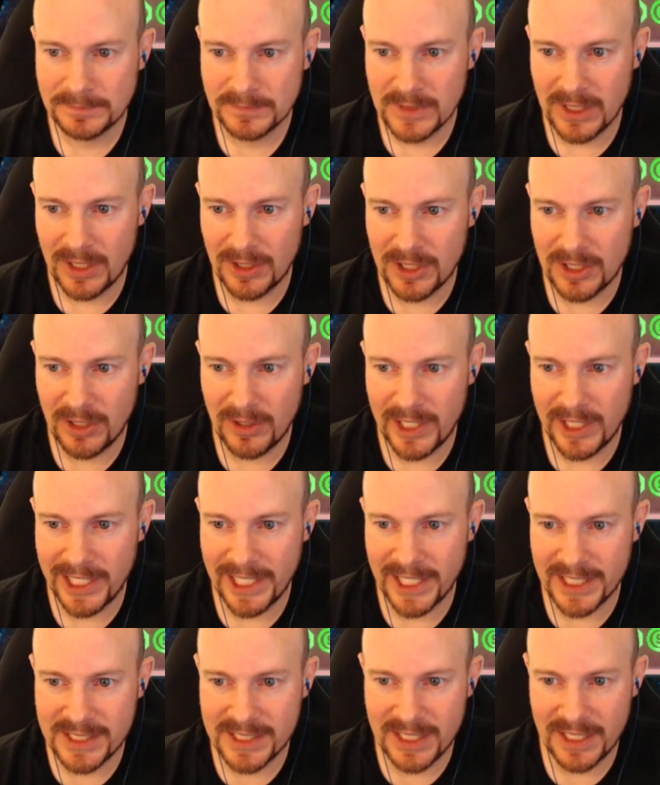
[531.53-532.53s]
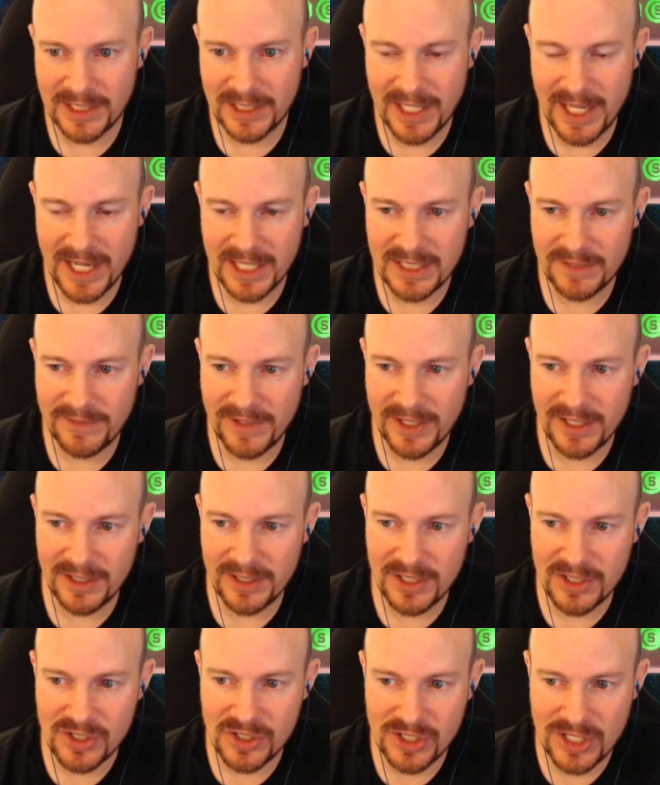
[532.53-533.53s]
No, no, I accidentally activated
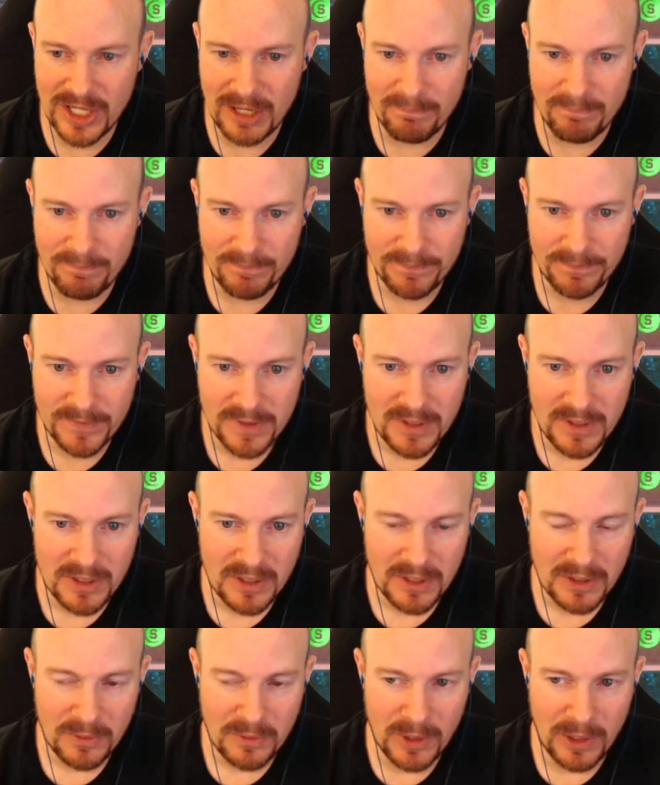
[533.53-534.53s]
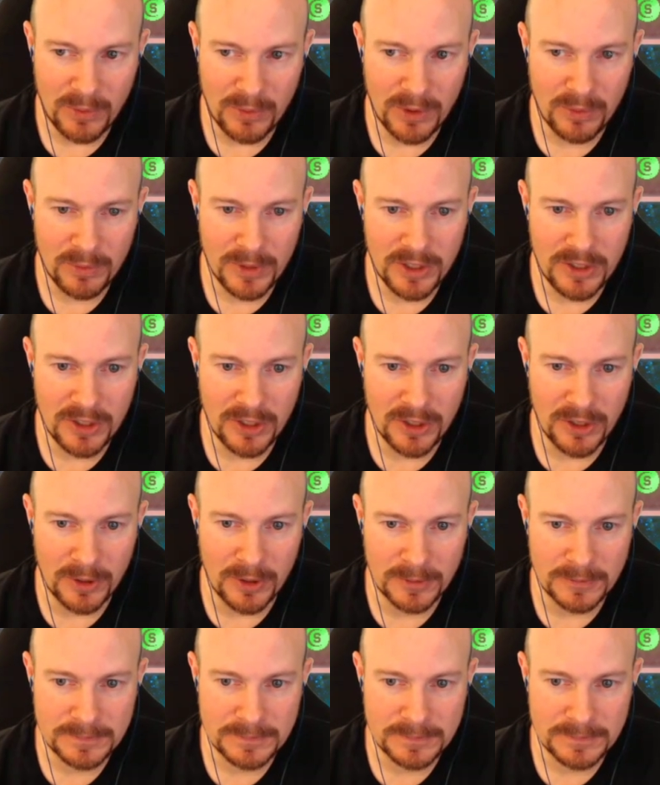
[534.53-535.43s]
this ship. What will we do?